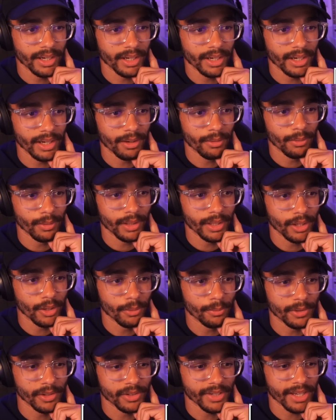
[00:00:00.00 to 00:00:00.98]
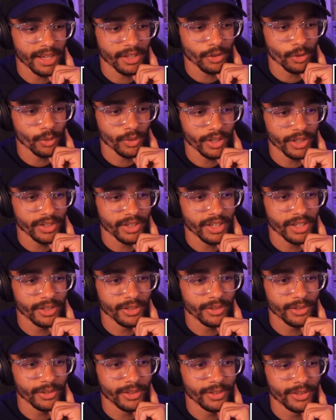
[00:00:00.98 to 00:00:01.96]
I really hope this asshole gets
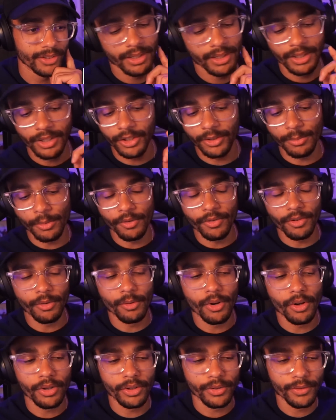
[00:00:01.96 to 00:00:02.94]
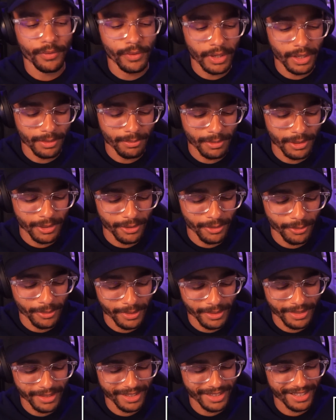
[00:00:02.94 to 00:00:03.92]
killed. This movie woke as fuck,
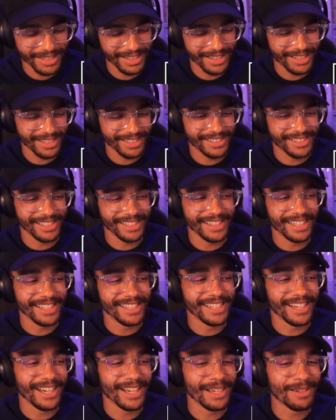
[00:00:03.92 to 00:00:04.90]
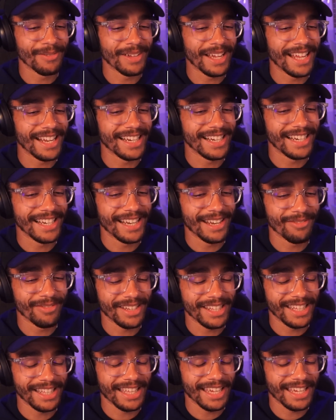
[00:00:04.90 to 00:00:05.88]
bro. The, the, the shit they talk about and
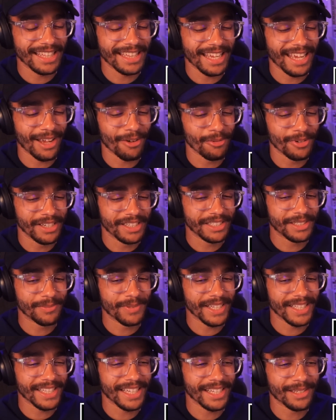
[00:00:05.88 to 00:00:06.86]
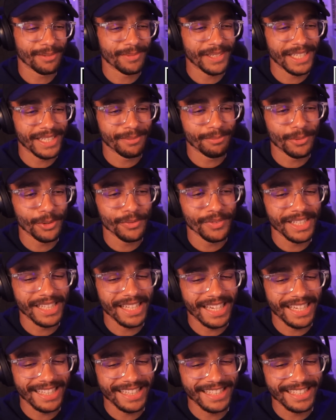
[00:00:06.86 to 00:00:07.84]
everything like that. I wouldn't expect that to be in a movie
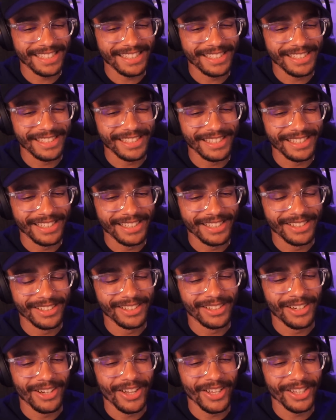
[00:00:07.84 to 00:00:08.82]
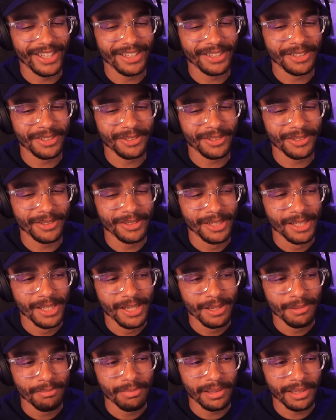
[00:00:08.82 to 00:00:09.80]
like this, you know? All the little
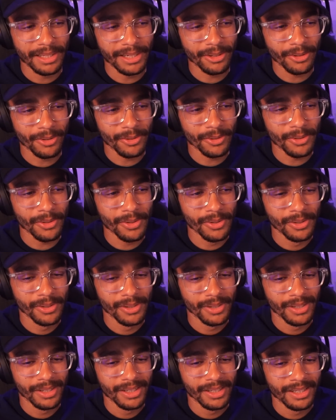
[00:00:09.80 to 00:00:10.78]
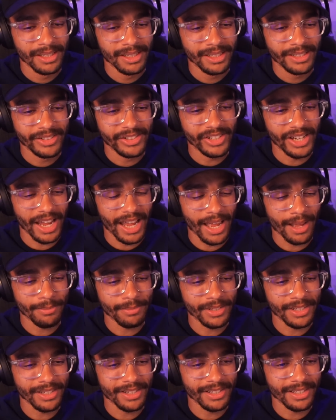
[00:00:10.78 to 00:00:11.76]
political
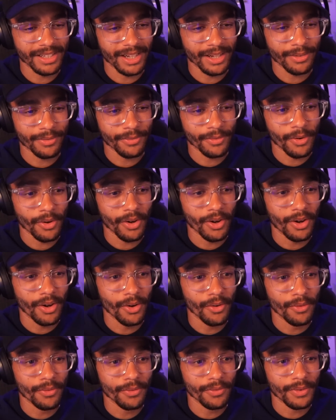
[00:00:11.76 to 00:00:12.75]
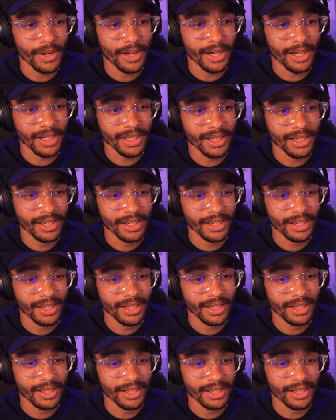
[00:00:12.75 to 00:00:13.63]
jabs and stuff. Oh, fuck. Hey.